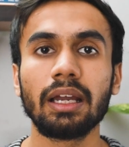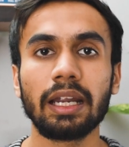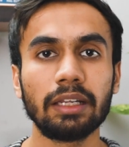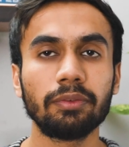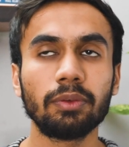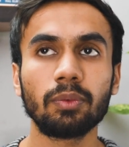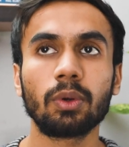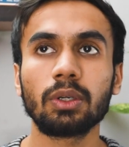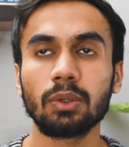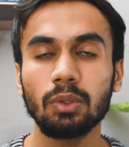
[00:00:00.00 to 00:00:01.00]
And if you
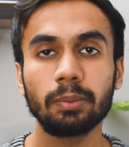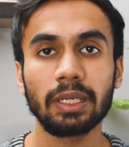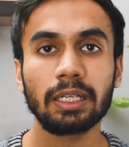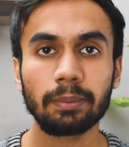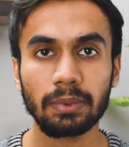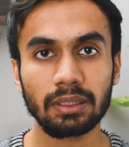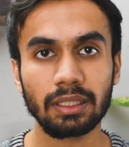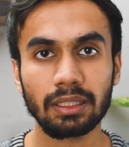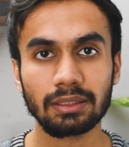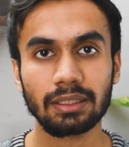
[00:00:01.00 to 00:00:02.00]
want to do multiple
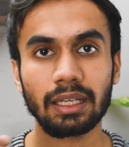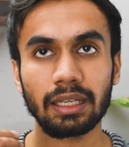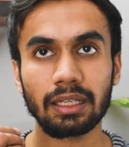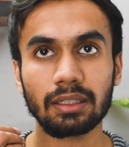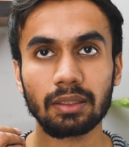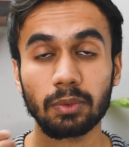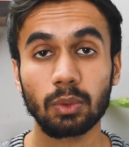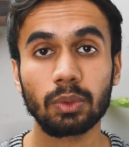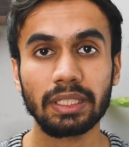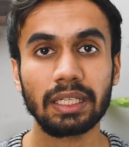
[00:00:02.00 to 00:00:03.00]
things like
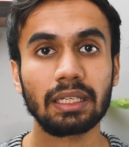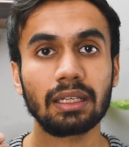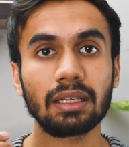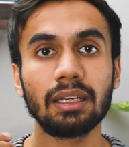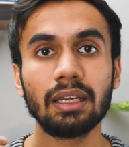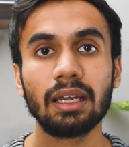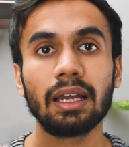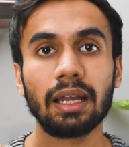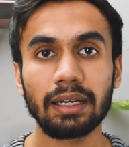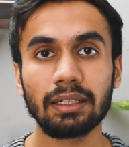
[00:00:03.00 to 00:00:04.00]
note taking
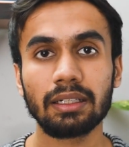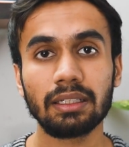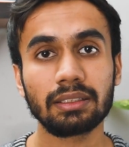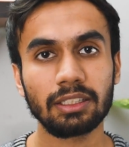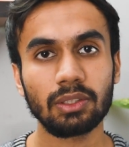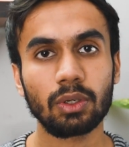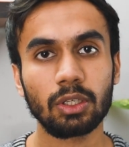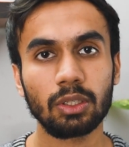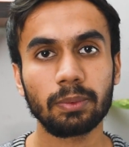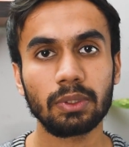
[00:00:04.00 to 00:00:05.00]
and listening to
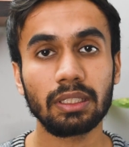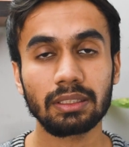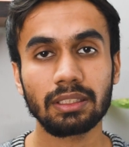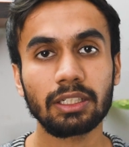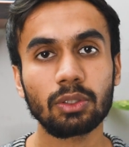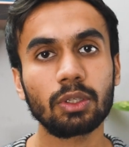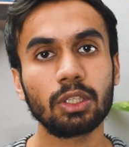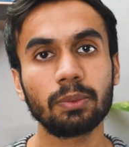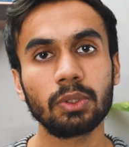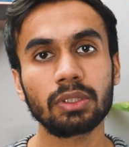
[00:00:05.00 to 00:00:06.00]

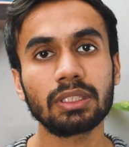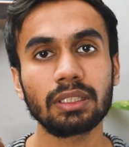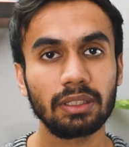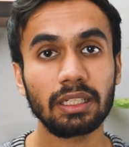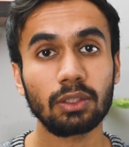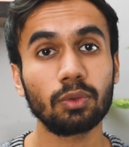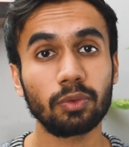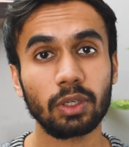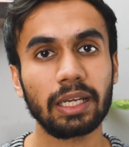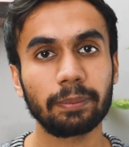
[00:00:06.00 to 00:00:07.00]
audiobooks, then go
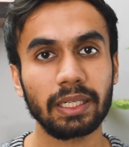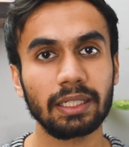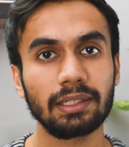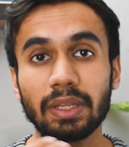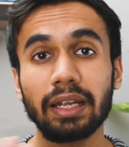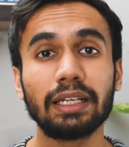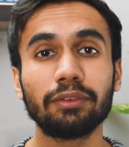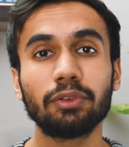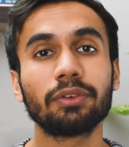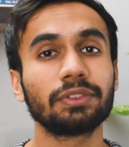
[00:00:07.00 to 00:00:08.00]
for iPad. And
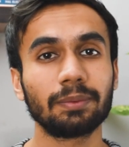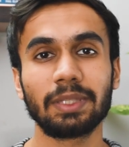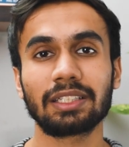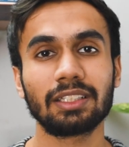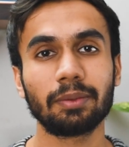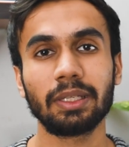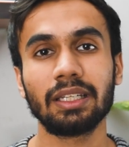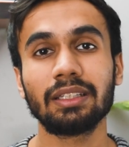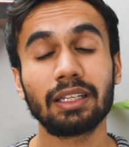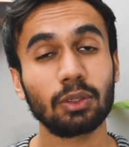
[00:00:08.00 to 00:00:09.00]
if you have some extra
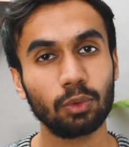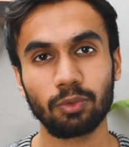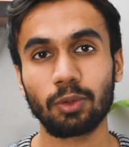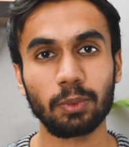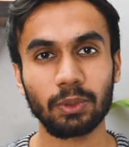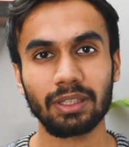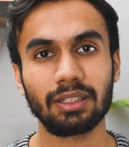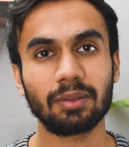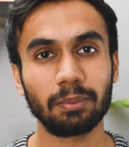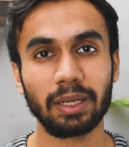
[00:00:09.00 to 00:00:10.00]
money, then go for both.
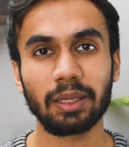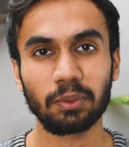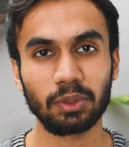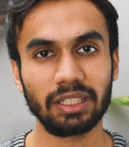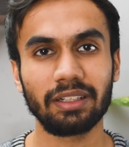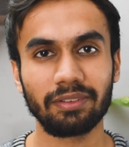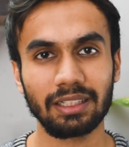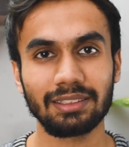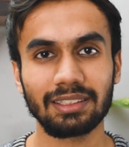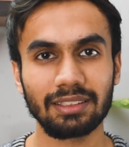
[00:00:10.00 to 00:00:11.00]
Buy both the
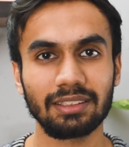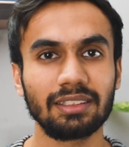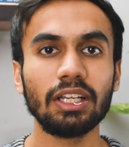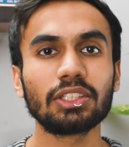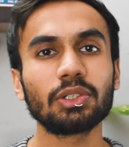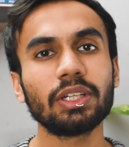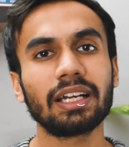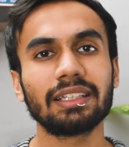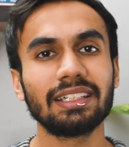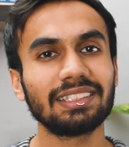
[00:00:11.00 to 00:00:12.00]
devices. So
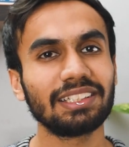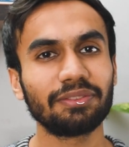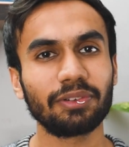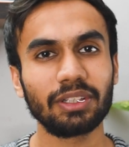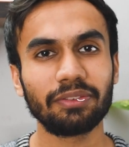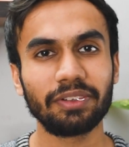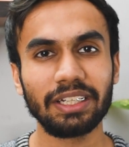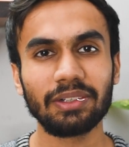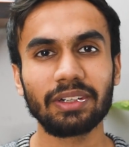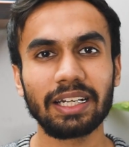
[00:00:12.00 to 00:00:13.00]
yeah, that's it for the
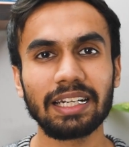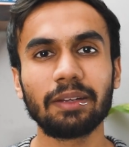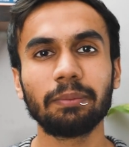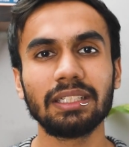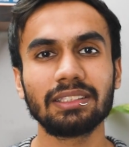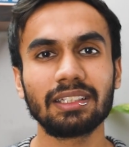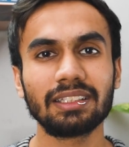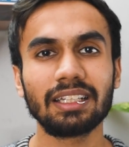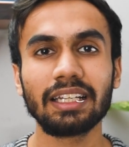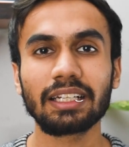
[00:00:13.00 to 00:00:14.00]
video, and I mentioned
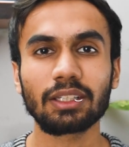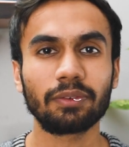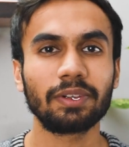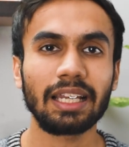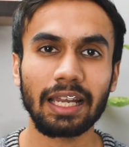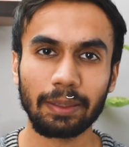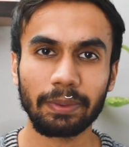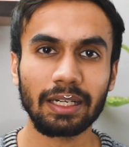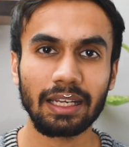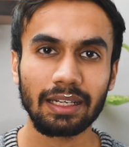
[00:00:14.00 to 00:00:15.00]
the link of the
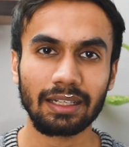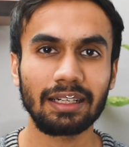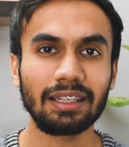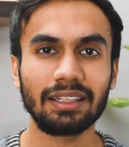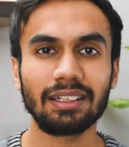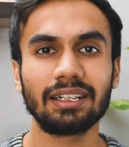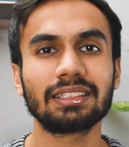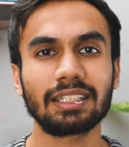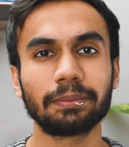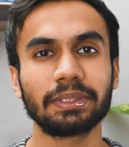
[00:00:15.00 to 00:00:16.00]
iPad and Kindle in the
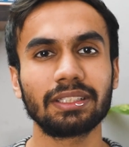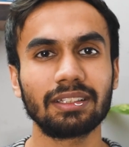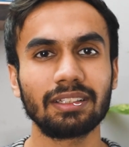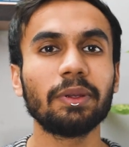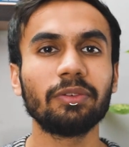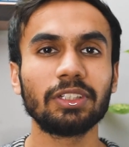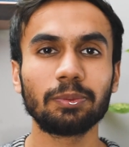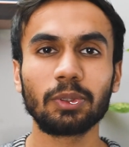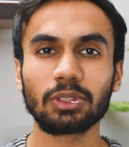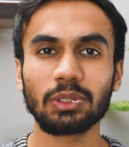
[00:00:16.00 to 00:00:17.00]
description. Tell me which
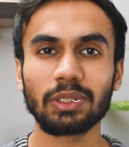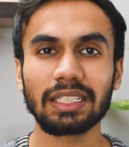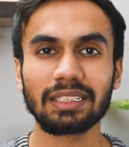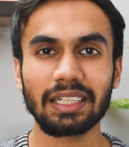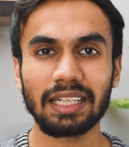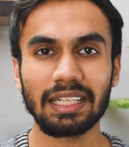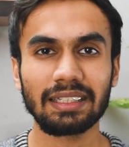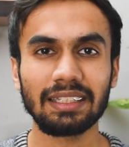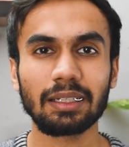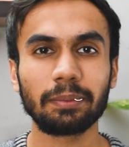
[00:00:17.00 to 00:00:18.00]
books you guys are reading
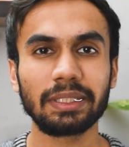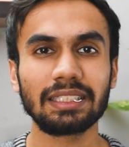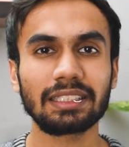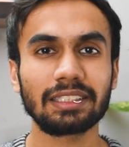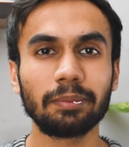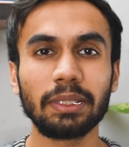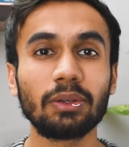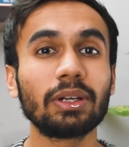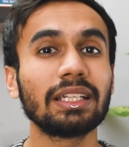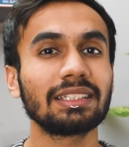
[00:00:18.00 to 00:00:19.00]
in the comment section
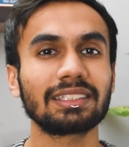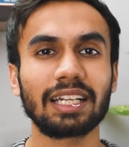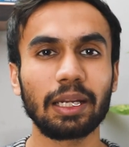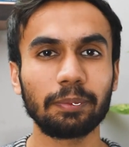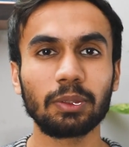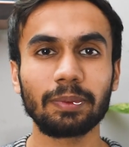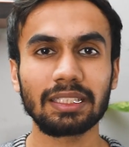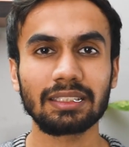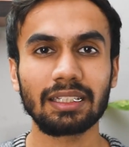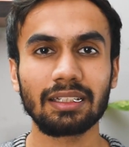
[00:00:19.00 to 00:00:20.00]
below and subscribe to my
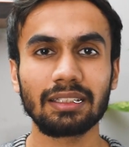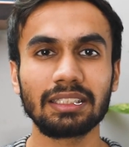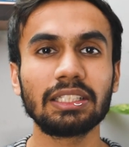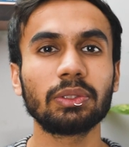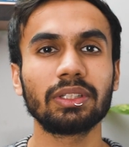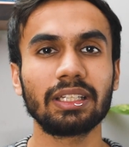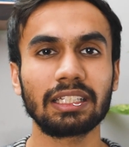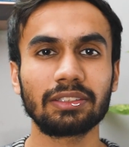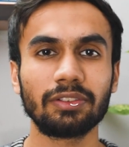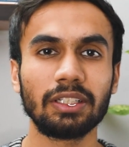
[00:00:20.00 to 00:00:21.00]
channel. See you in the
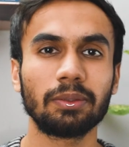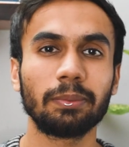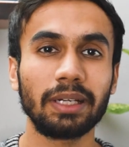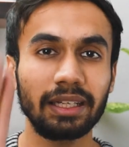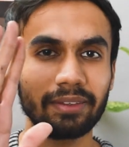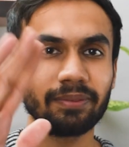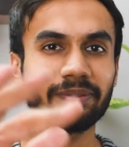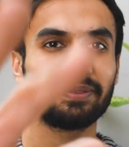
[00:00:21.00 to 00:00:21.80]
next video. Bye.